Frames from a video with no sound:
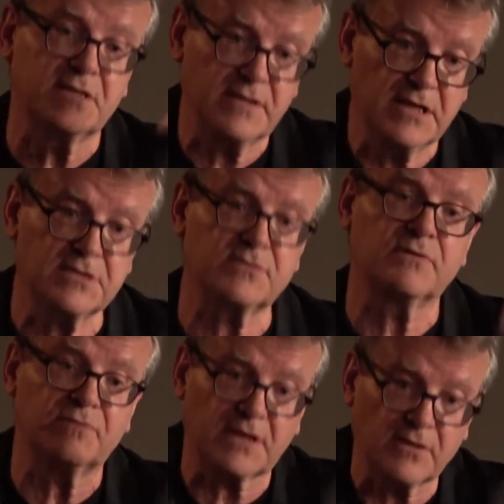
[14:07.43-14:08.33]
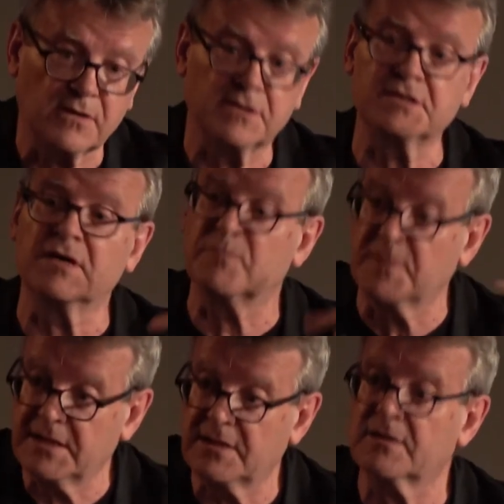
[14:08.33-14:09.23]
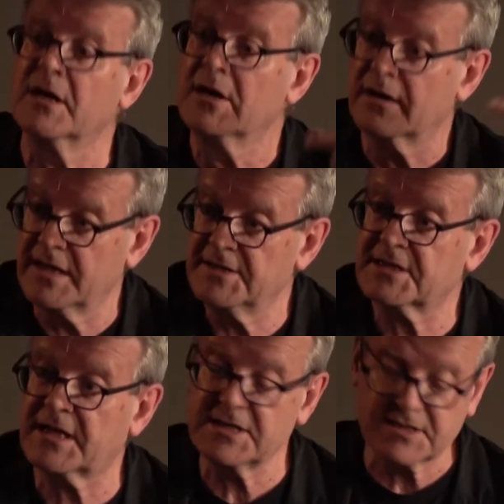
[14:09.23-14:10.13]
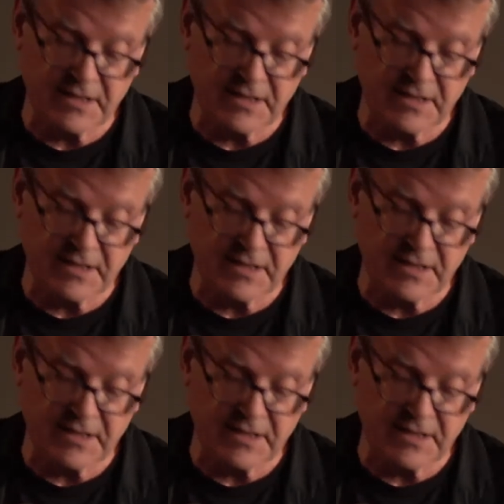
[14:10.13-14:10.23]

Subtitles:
in the history of technology and media and education.